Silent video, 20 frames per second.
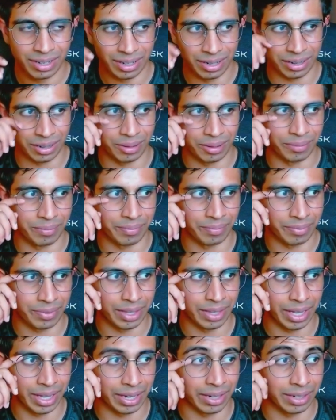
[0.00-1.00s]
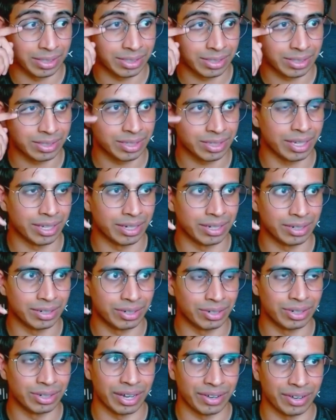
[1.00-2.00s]
Um, and it's
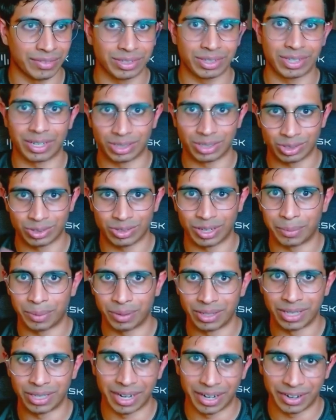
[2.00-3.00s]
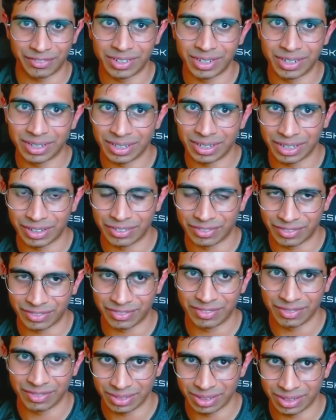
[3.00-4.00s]
and you'd have to kind of scrap all that effort
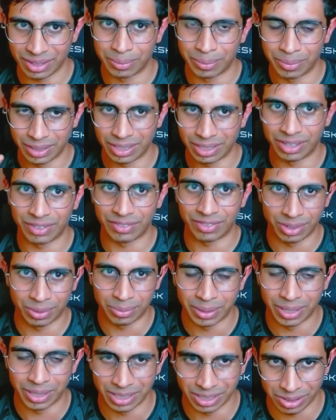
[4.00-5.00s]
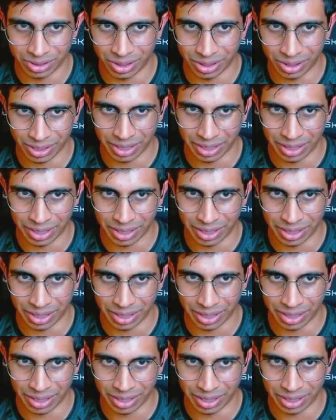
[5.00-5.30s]
if the if you're building in the wrong